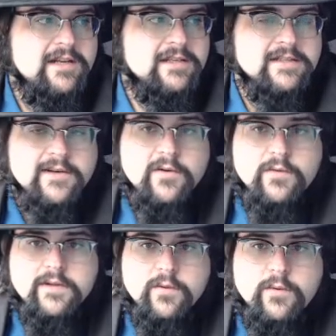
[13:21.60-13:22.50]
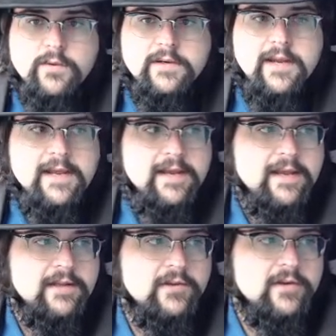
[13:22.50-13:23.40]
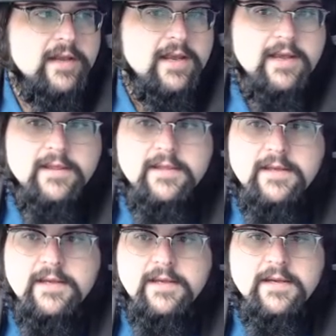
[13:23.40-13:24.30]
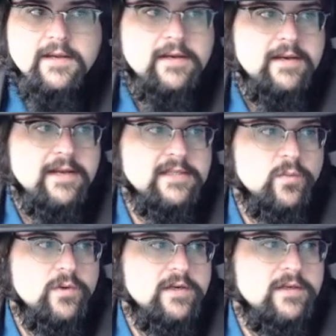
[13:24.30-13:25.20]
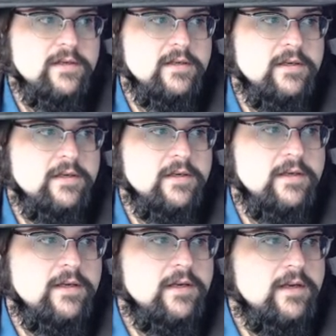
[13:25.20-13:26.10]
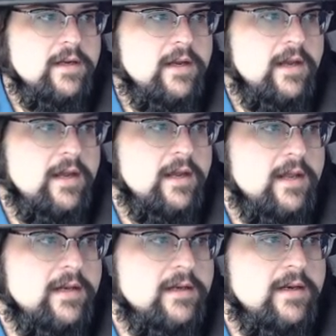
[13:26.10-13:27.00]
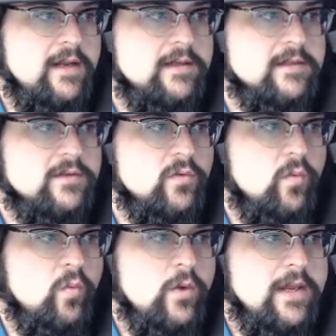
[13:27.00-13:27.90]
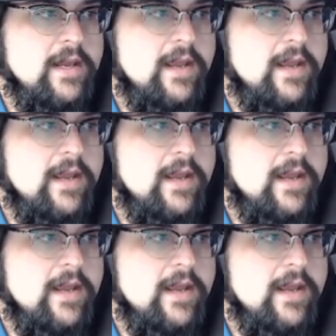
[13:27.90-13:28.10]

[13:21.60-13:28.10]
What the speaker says: So, and then we would take a look at the next one. And next we